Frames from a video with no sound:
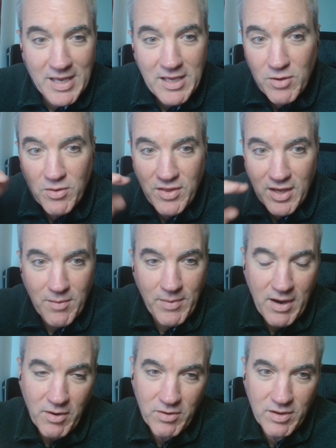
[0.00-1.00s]
making you think
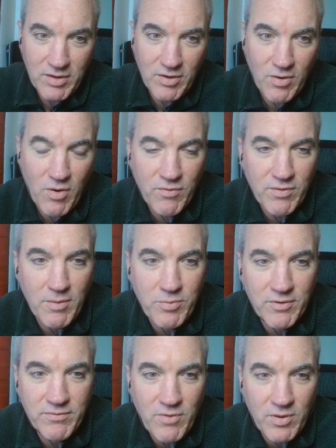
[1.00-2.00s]
about your overall
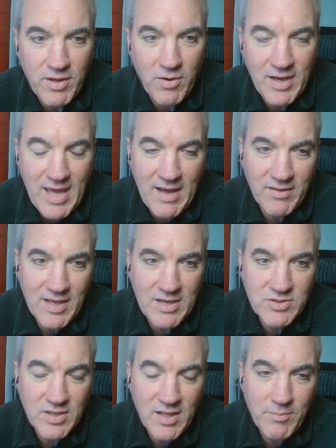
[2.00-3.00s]
portfolio
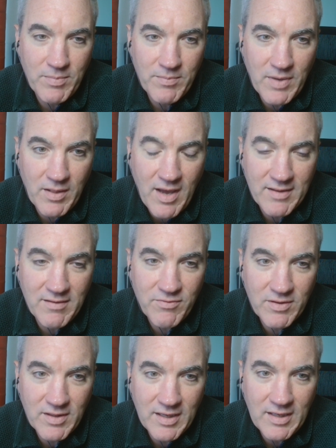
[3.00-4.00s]
allocation a lot
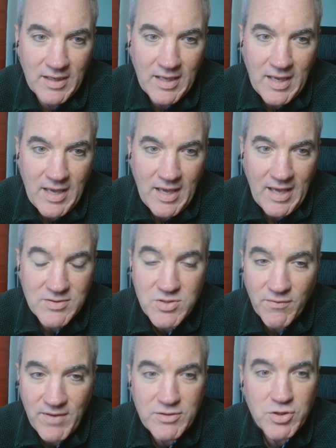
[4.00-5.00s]
differently. And
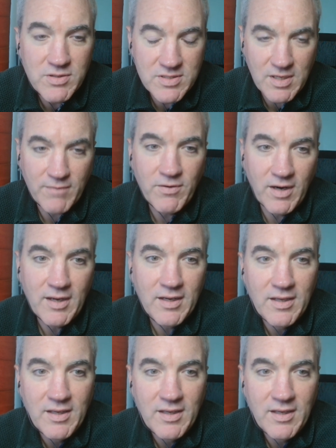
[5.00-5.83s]
so venture is suffering.